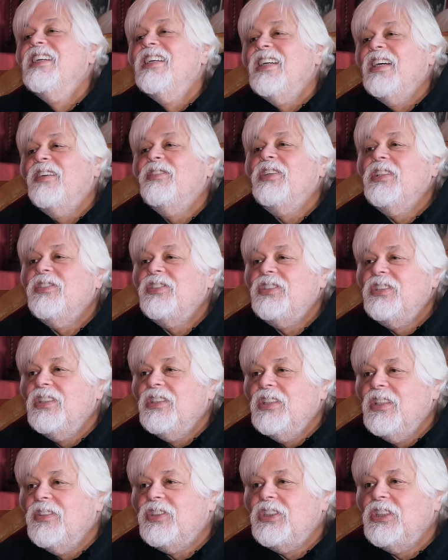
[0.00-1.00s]
I mean,
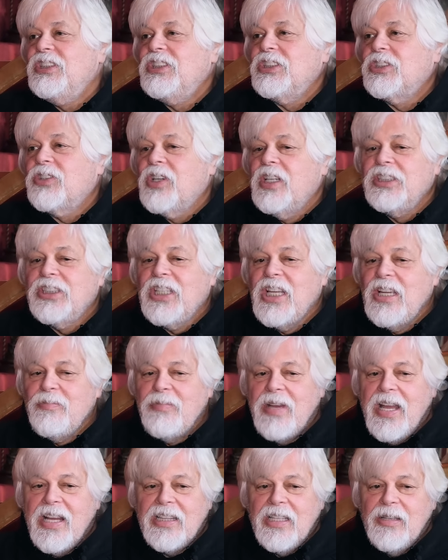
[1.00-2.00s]
if Jesus Christ came
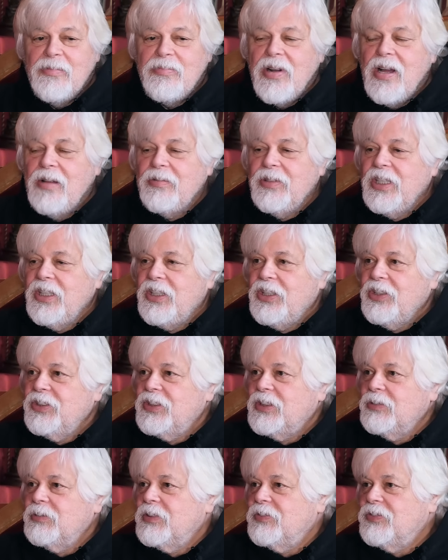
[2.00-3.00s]
back, they'd probably
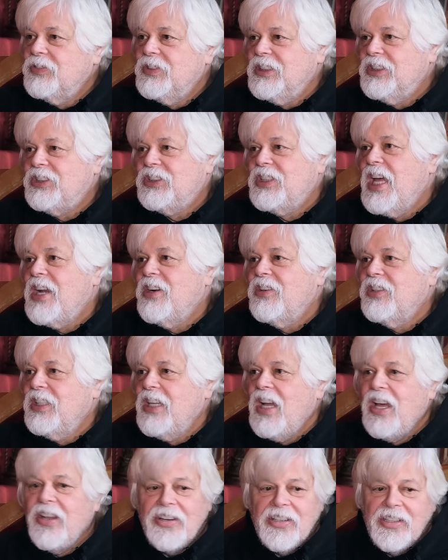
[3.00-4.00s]
accuse him of this, that, or the
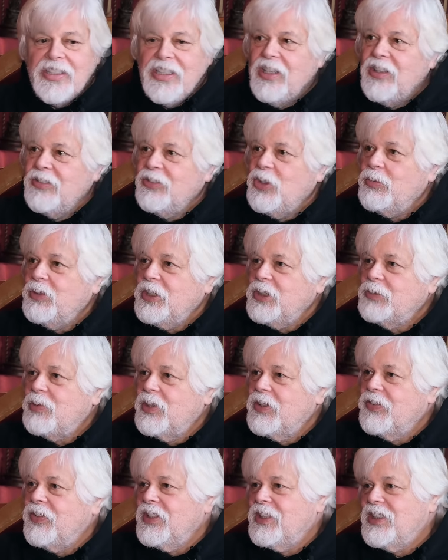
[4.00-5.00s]
other. You know, nobody's
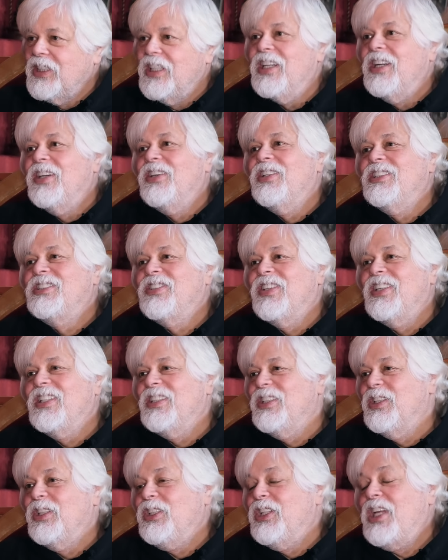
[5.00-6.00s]
perfect. You
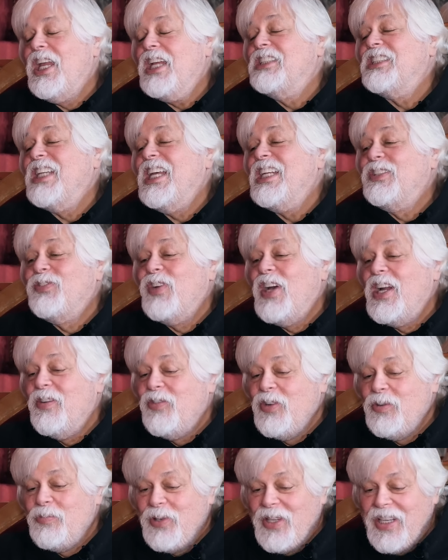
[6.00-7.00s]
know, you can't satisfy
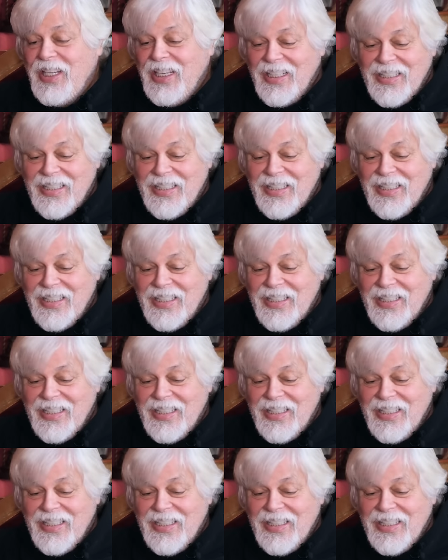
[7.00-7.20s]
everybody.